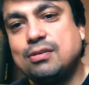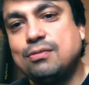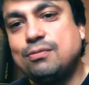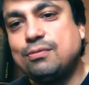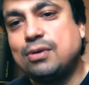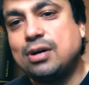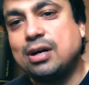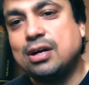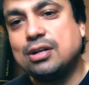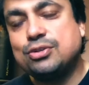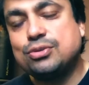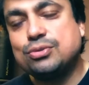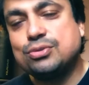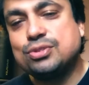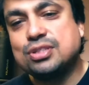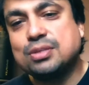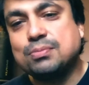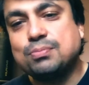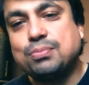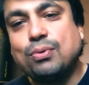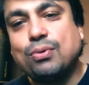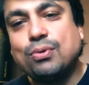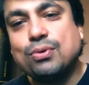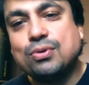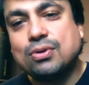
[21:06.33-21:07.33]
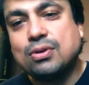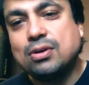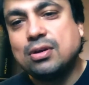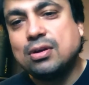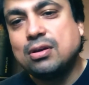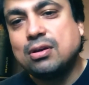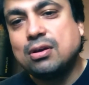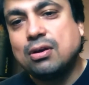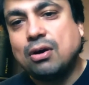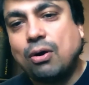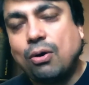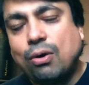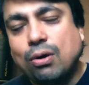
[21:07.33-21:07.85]
to support
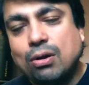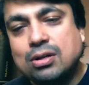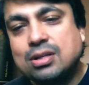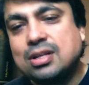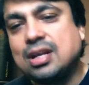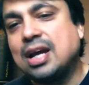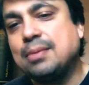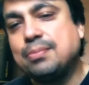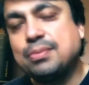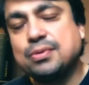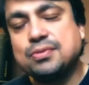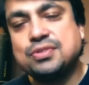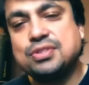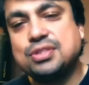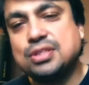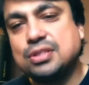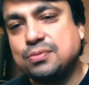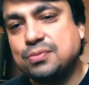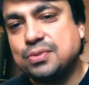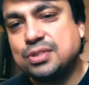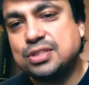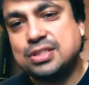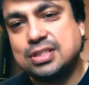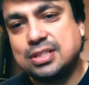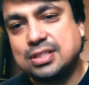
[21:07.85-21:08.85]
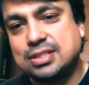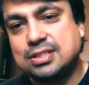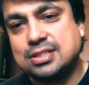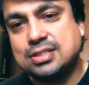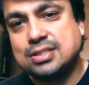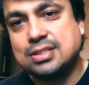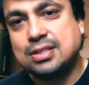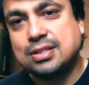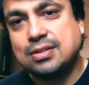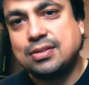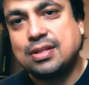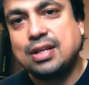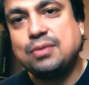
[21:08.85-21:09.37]
all type of services
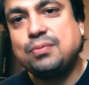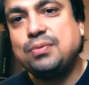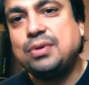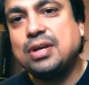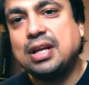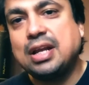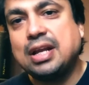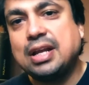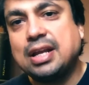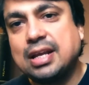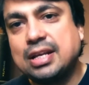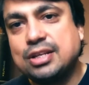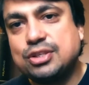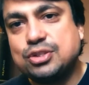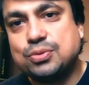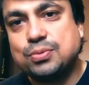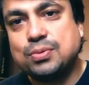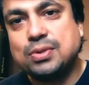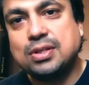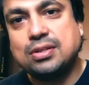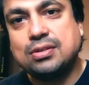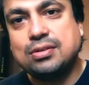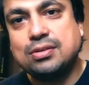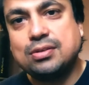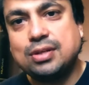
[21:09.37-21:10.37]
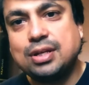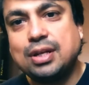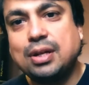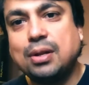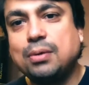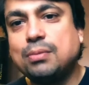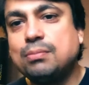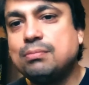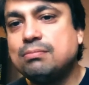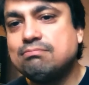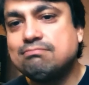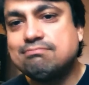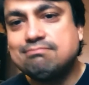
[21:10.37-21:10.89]
that we are engaged with.
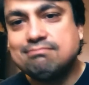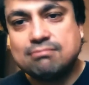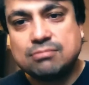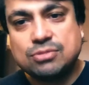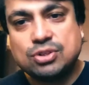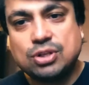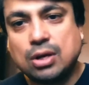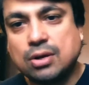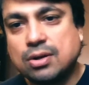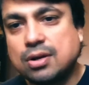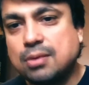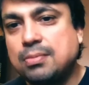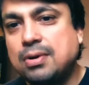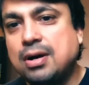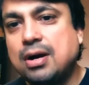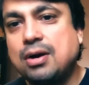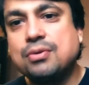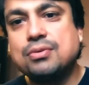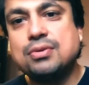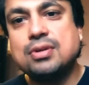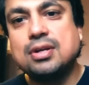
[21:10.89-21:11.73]
Talk about